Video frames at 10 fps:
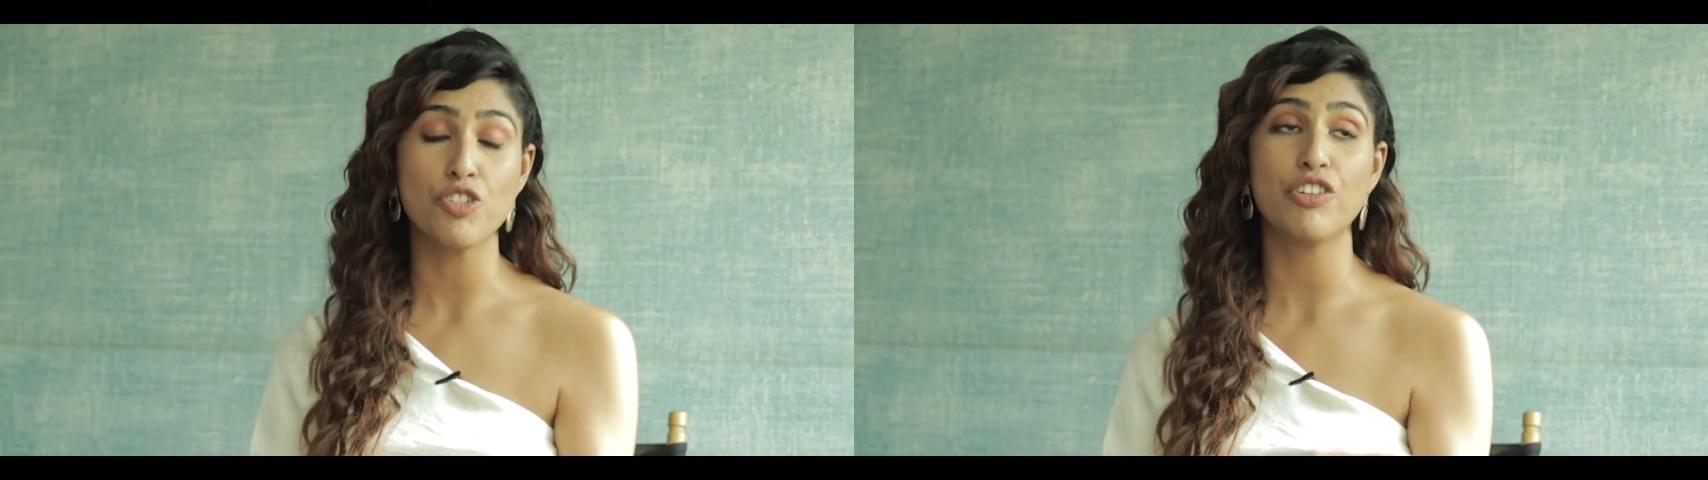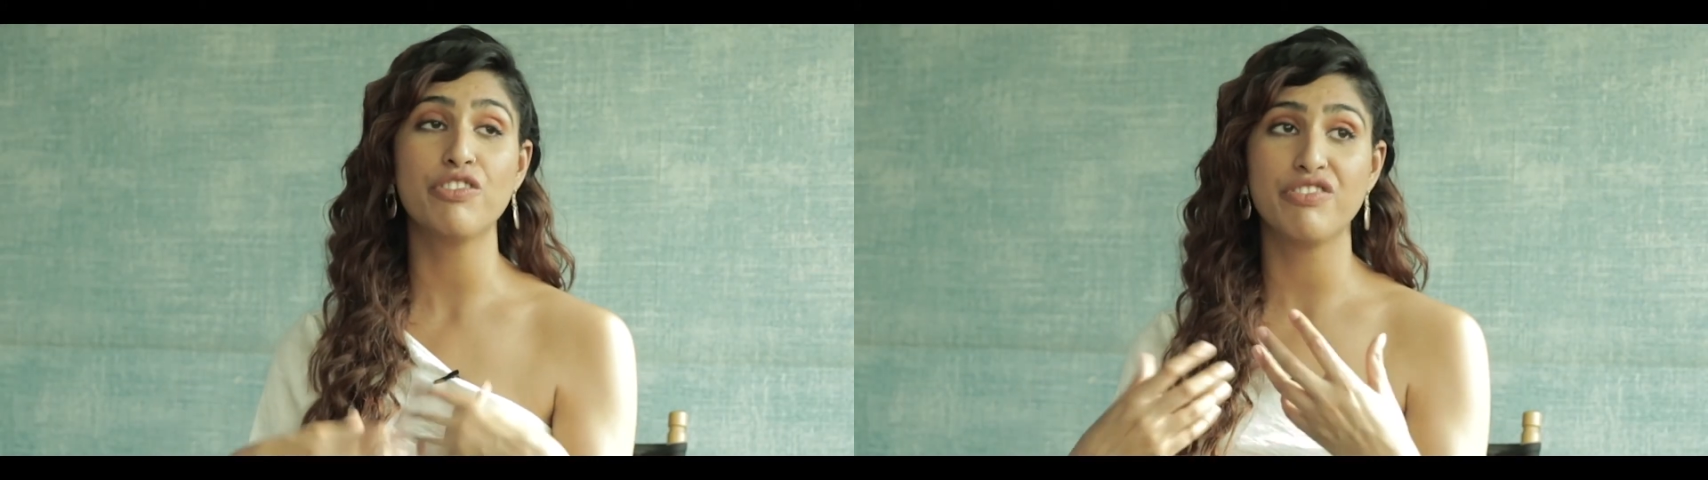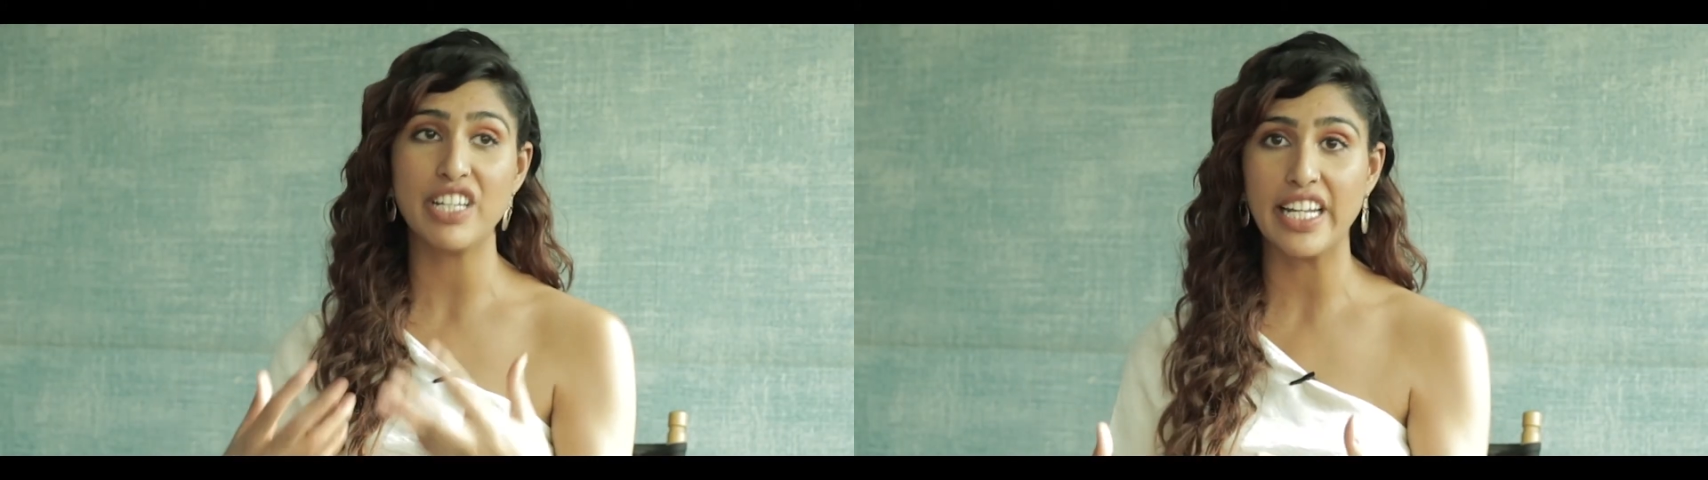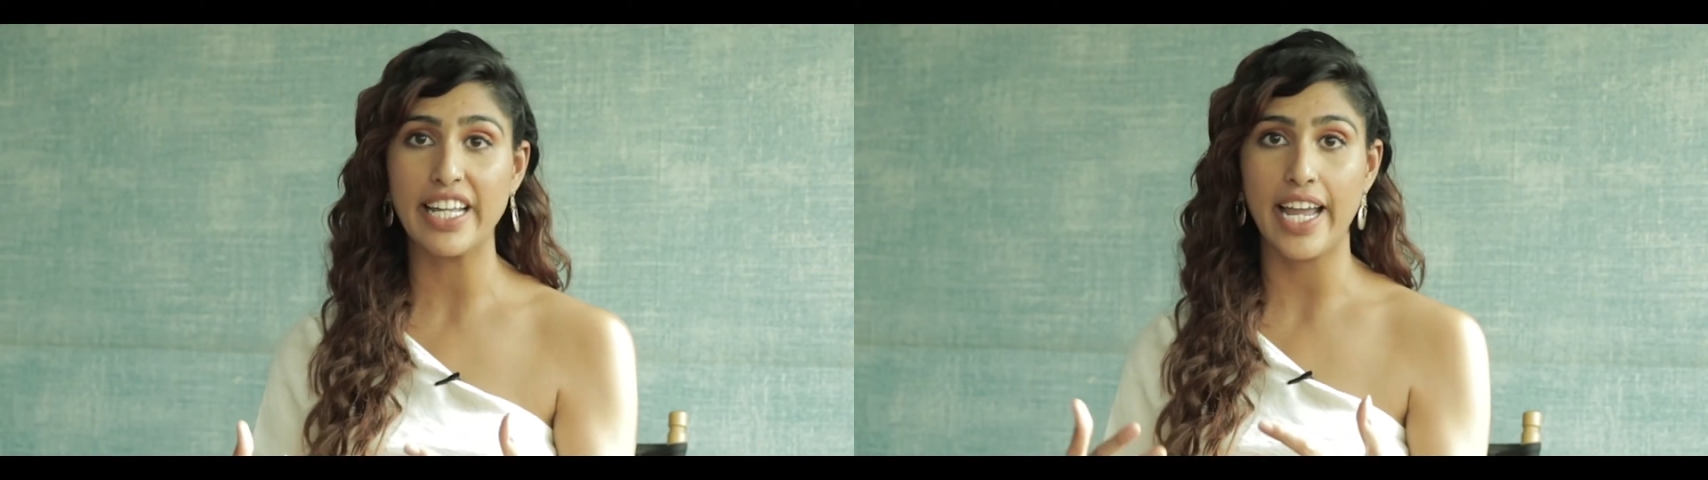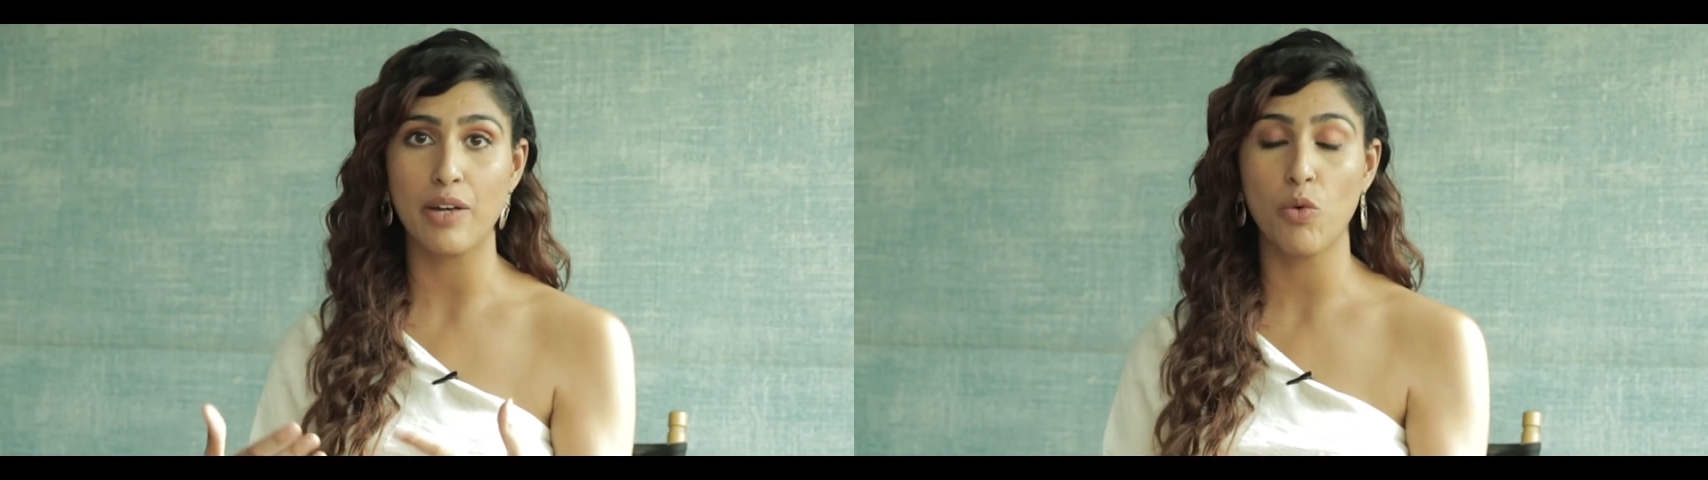you're
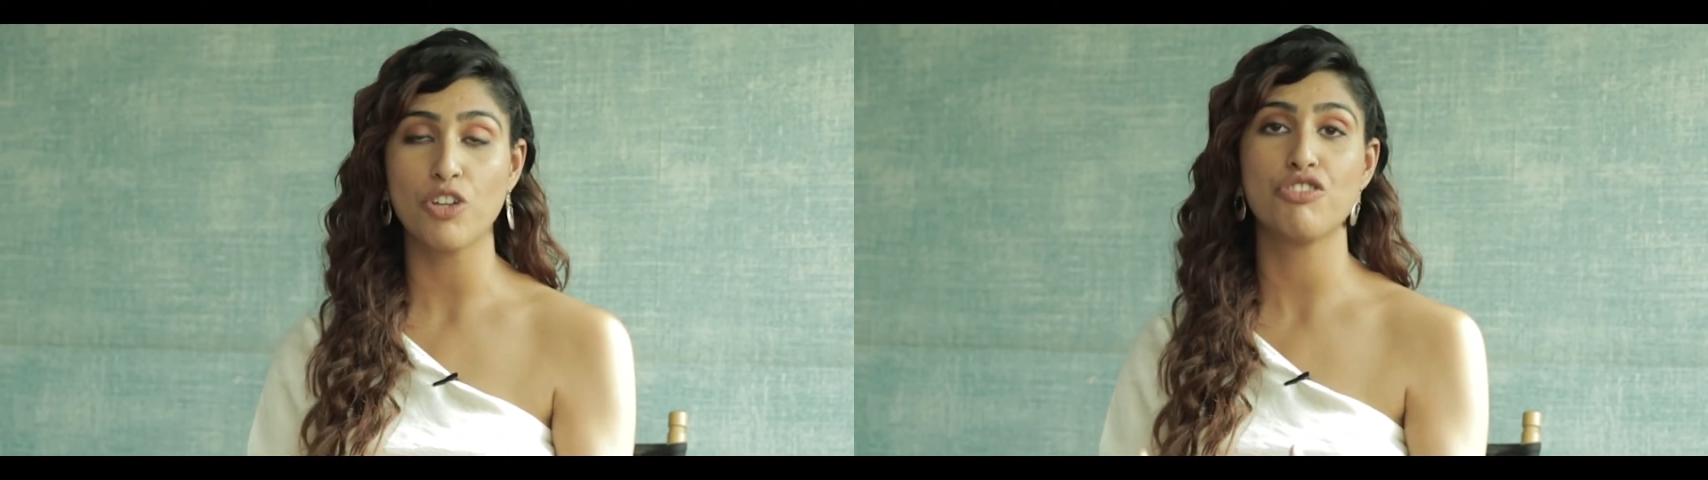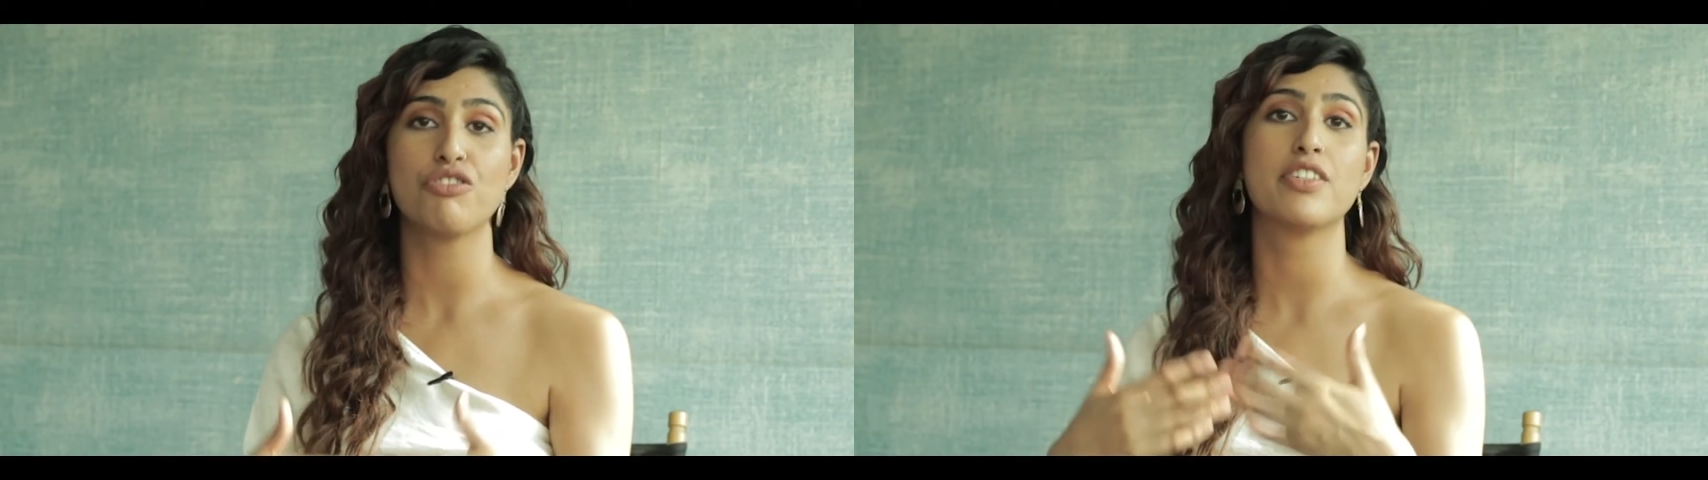feeling and what you